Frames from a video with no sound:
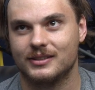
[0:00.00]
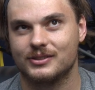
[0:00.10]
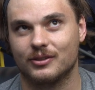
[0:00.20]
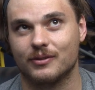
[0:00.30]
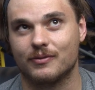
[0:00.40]

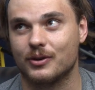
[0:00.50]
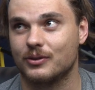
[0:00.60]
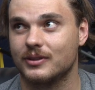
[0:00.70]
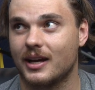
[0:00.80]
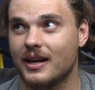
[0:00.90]
It's called the
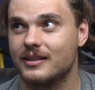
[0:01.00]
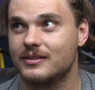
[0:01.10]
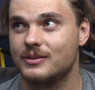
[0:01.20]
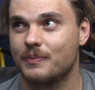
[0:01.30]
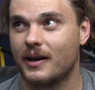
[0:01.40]
Vertical Diet.
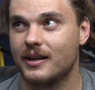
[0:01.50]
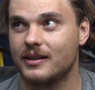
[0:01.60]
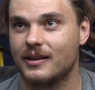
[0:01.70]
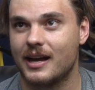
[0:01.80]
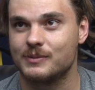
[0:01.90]
It's by
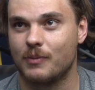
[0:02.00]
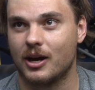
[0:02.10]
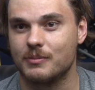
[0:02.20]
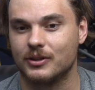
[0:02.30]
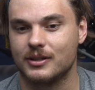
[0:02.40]
an
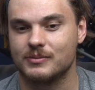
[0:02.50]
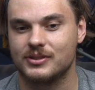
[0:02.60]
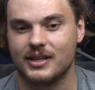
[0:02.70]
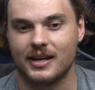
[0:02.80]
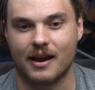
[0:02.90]
ex-bodybuilder,
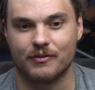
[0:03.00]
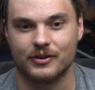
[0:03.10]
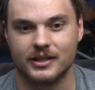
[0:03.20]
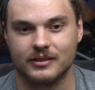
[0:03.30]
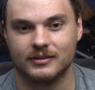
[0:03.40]
Stan
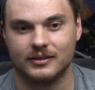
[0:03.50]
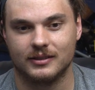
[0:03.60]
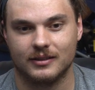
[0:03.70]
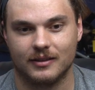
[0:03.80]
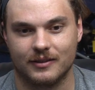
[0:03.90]
Efferding.
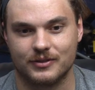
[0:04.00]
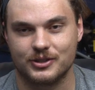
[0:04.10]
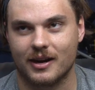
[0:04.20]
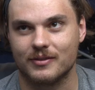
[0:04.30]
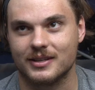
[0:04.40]

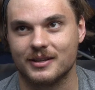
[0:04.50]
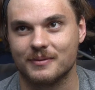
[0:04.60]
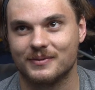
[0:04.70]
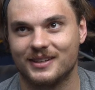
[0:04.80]
Shout out to him.